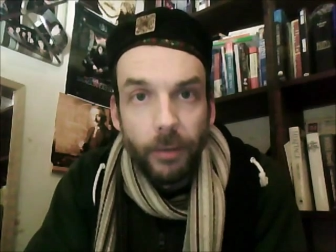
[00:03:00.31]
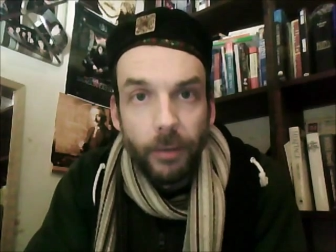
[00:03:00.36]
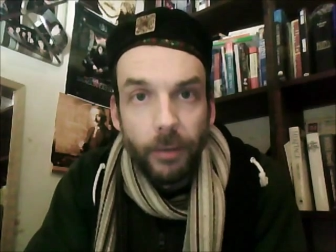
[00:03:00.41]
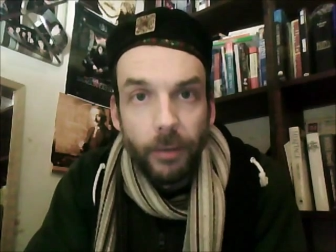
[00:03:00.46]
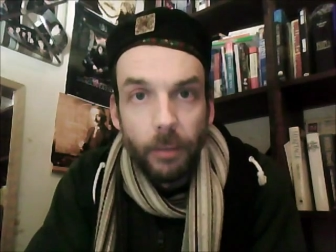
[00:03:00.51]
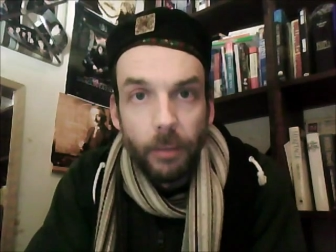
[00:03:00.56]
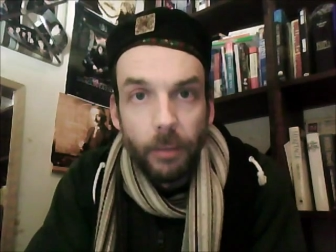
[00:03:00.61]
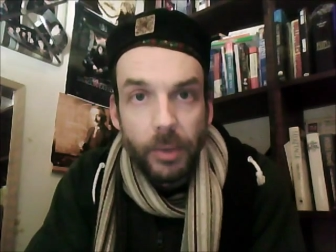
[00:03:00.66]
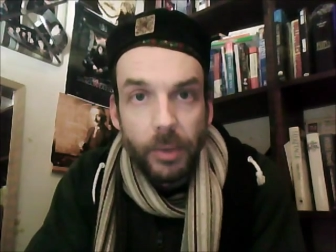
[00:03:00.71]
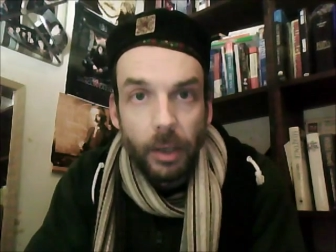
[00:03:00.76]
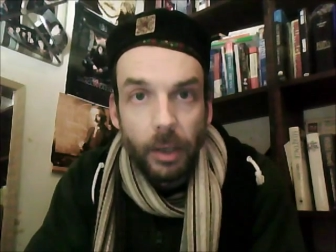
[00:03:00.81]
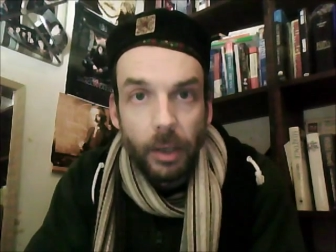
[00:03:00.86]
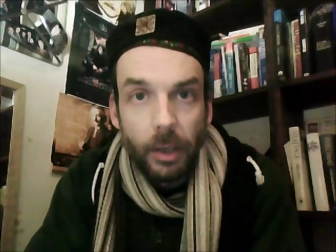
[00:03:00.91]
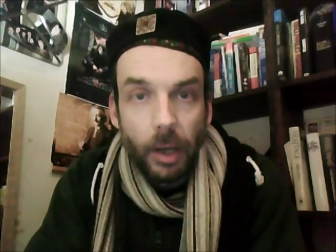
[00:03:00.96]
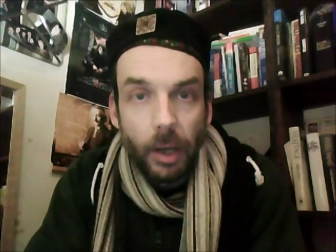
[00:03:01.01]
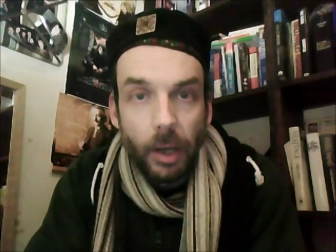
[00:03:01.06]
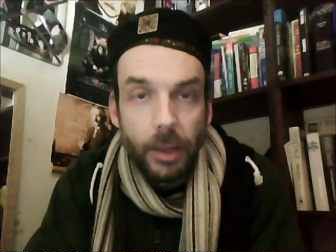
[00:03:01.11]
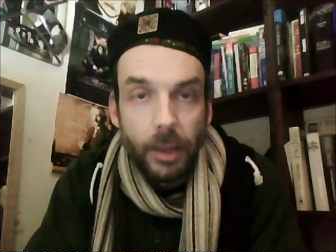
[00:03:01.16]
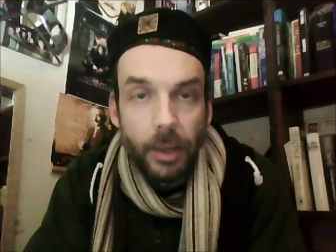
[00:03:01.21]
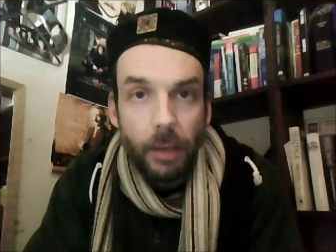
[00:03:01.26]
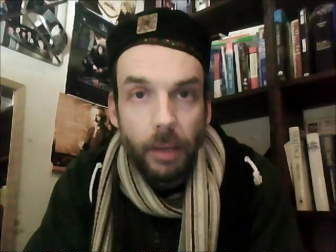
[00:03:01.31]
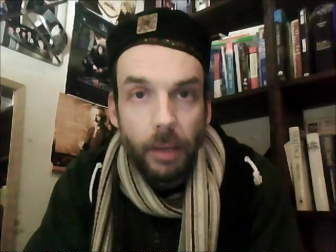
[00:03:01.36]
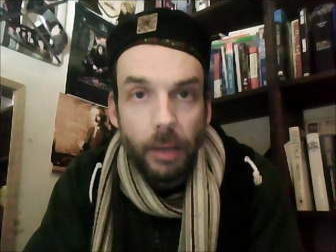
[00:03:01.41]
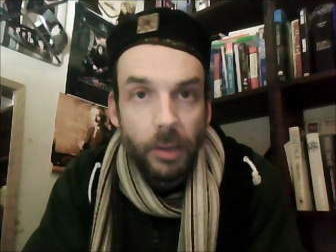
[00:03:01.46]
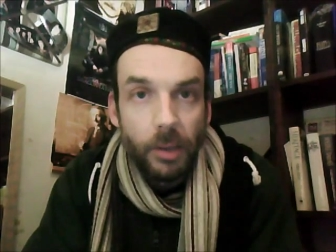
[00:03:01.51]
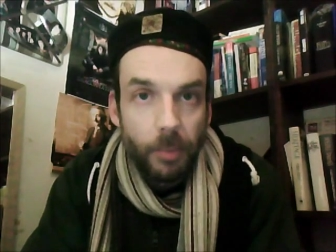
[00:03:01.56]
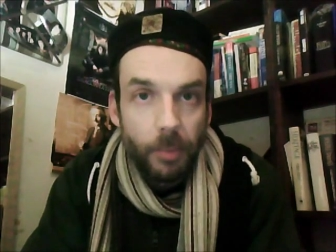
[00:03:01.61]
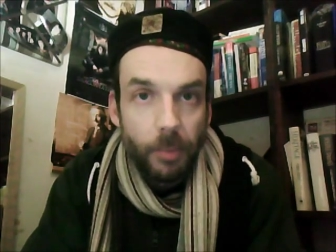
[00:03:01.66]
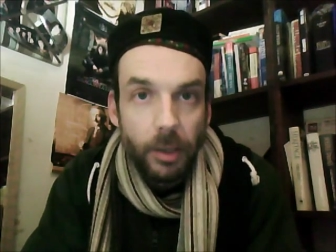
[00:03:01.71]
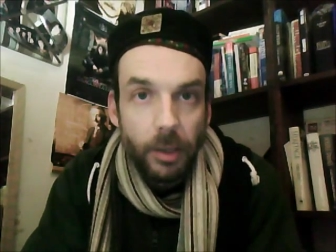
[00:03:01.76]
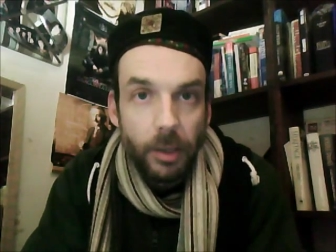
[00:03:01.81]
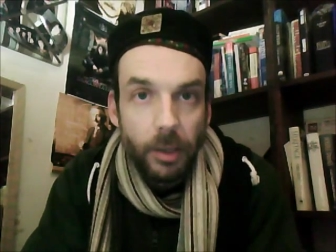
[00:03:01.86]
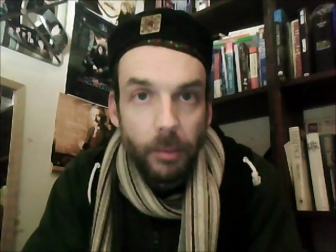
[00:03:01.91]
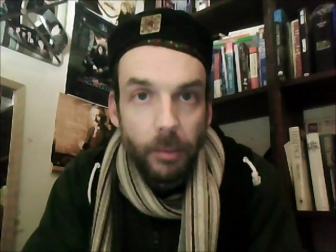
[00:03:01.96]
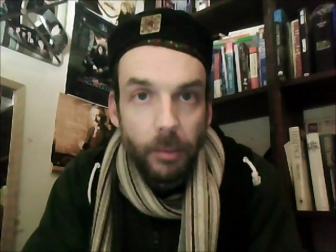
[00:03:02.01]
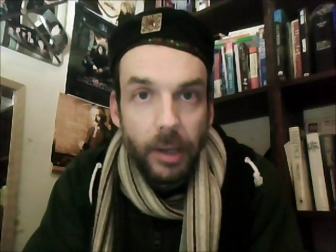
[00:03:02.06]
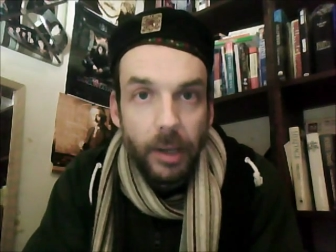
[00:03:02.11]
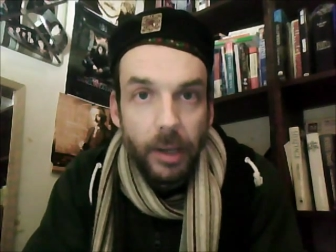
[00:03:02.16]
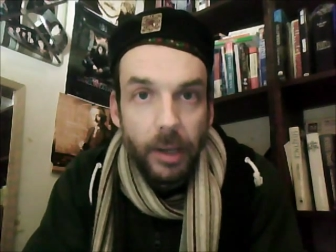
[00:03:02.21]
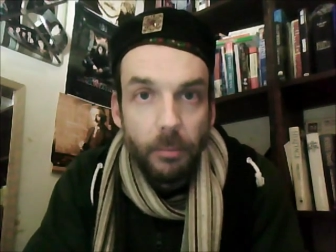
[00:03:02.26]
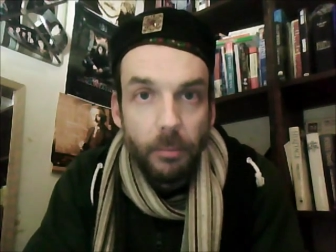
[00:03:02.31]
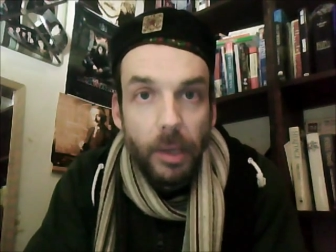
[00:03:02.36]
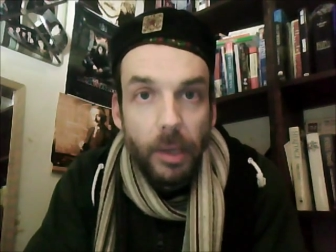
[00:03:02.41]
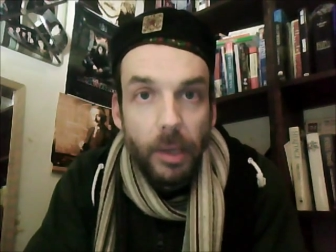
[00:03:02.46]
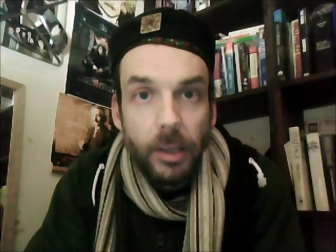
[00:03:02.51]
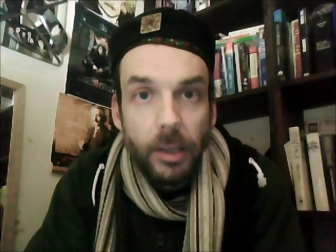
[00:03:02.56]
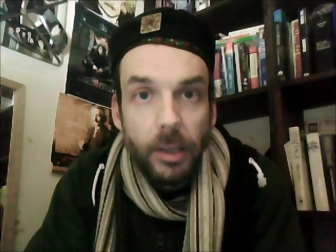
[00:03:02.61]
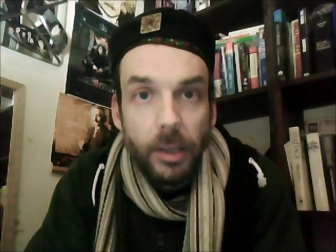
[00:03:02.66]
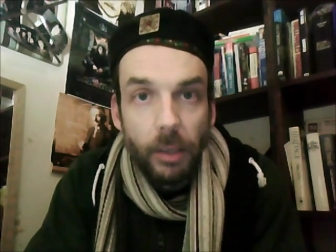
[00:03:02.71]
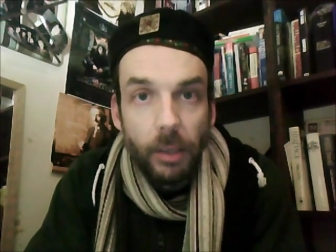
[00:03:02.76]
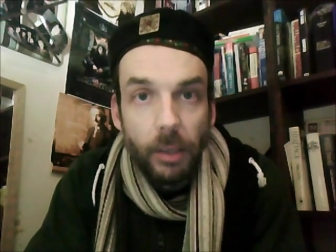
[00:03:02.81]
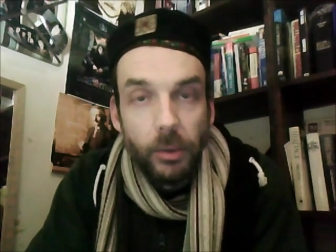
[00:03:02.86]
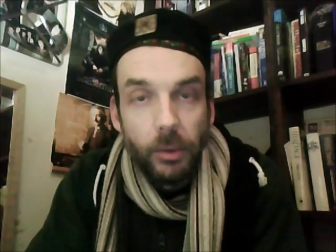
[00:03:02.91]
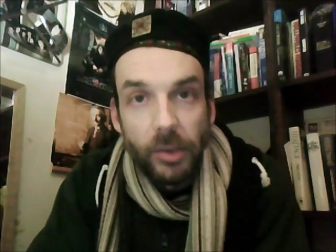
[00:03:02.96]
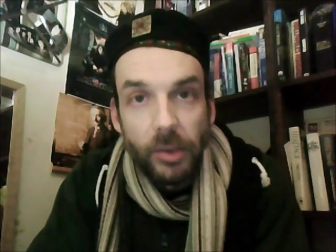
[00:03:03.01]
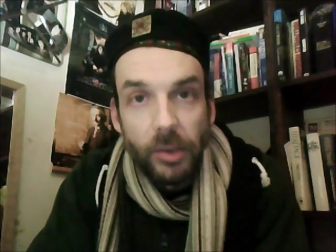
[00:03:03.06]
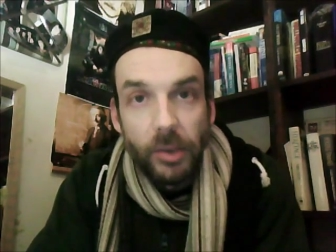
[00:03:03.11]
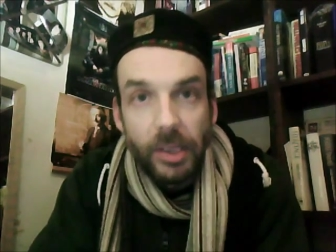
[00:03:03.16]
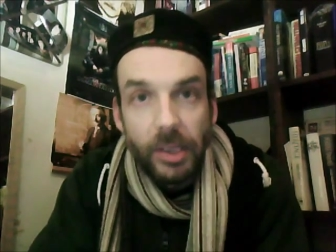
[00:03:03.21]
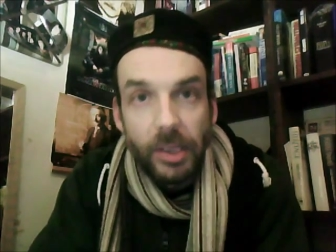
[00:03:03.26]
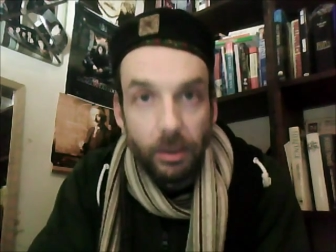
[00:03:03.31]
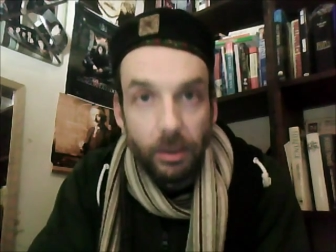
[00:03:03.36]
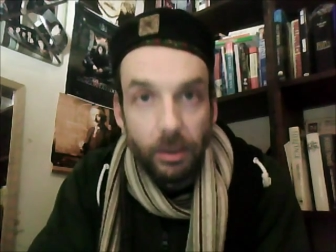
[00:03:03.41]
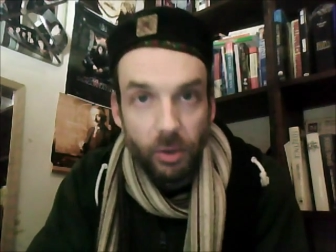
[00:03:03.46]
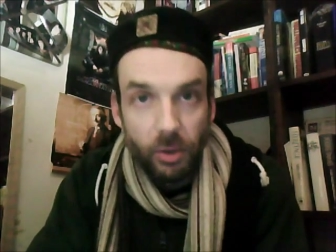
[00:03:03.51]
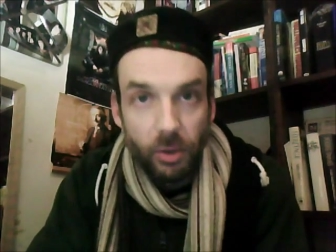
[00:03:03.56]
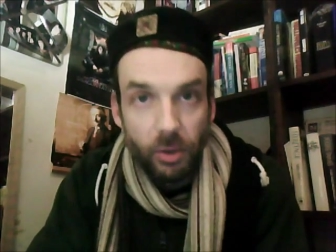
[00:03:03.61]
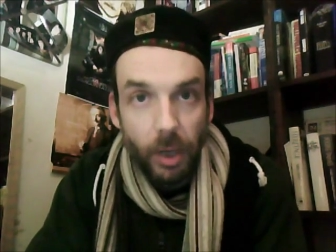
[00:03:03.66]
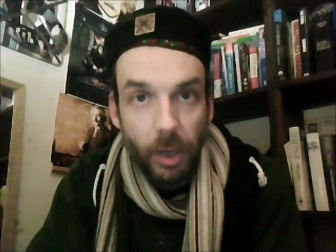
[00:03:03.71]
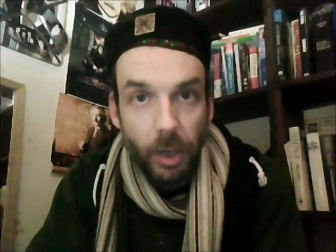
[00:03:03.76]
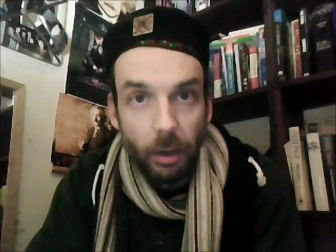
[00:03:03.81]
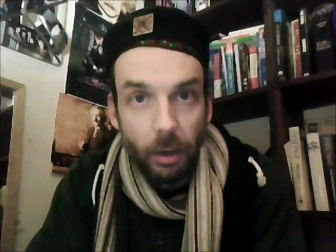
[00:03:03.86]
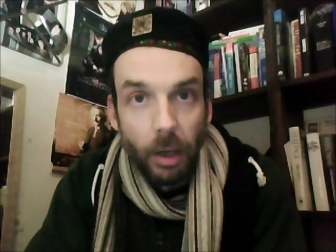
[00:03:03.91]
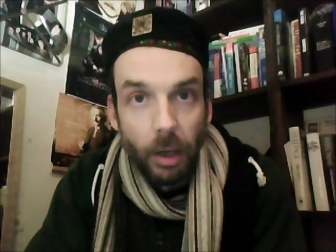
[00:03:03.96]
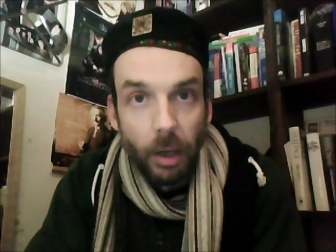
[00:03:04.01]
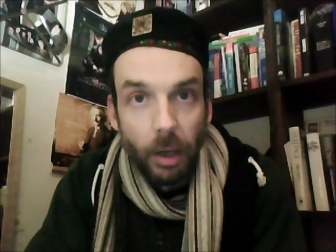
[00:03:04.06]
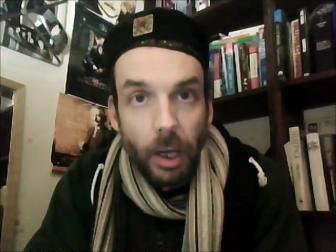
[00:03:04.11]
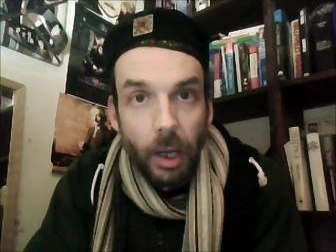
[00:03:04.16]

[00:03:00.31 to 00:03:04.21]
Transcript: films that I think spring to mind immediately when you see this trailer,